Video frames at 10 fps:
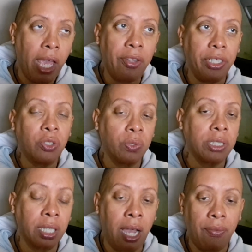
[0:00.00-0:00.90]
And this was
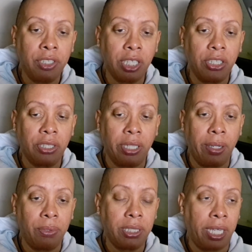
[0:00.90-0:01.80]
the conversation
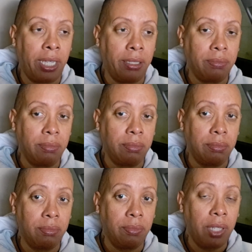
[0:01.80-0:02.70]
that was had.
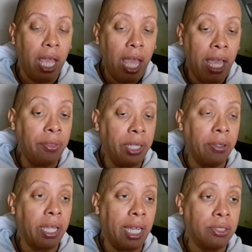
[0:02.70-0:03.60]
And
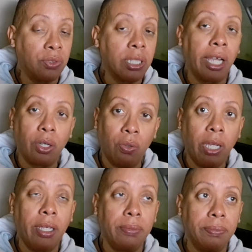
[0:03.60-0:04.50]
their guides was like,
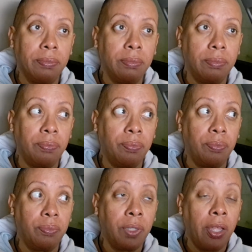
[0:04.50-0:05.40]
okay,
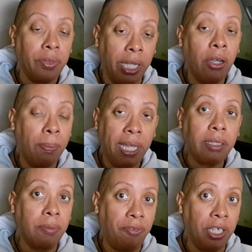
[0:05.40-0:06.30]
they're going to
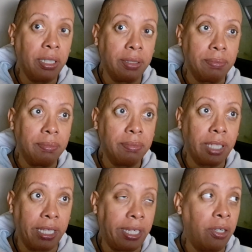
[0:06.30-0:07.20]
make them feel it.
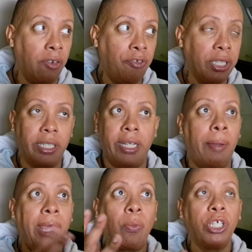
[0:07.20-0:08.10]
Like they're going to feel it. And
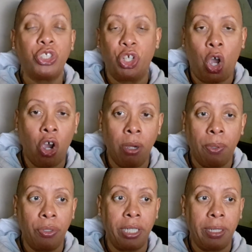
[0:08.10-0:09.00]
I'm not wishing harm
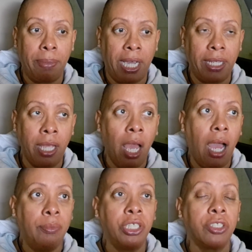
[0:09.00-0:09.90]
on anybody.
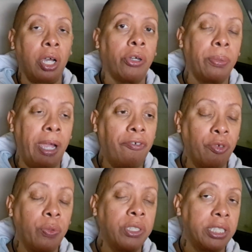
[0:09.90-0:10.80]
I'm just talking about
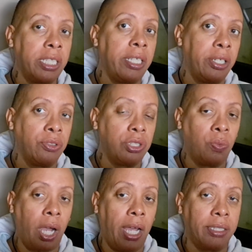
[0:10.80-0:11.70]
frequency and energy
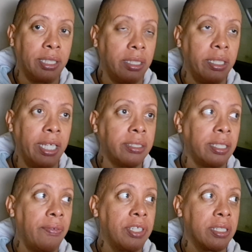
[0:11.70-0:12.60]
wise in the next
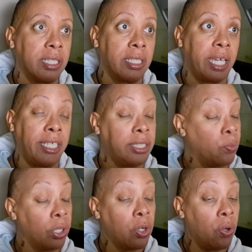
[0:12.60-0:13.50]
7 to 10 days.
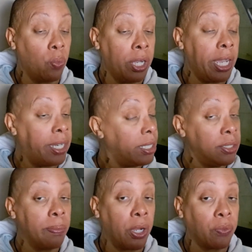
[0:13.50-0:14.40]
And we're headed
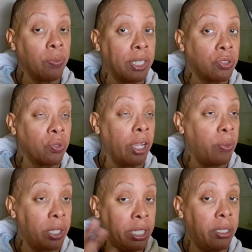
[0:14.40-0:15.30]
into Mercury retrograde.
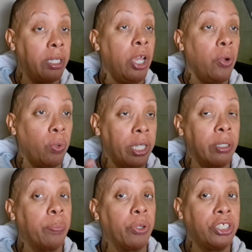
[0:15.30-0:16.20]
We in
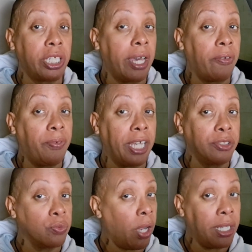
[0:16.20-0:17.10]
the pre-shadow
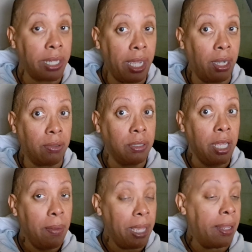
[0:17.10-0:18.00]
phase right now.
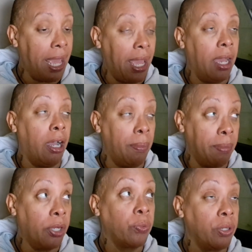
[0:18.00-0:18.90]
And
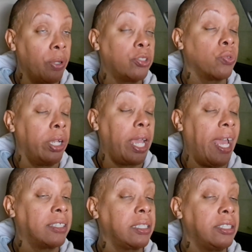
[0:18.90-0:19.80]
Mercury retrograde
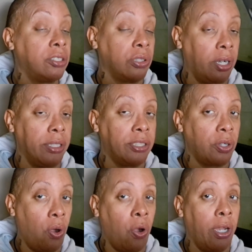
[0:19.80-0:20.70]
actually starts
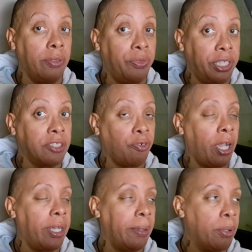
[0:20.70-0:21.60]
on this
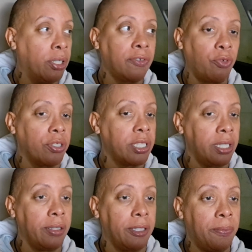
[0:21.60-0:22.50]
Friday, March 14th.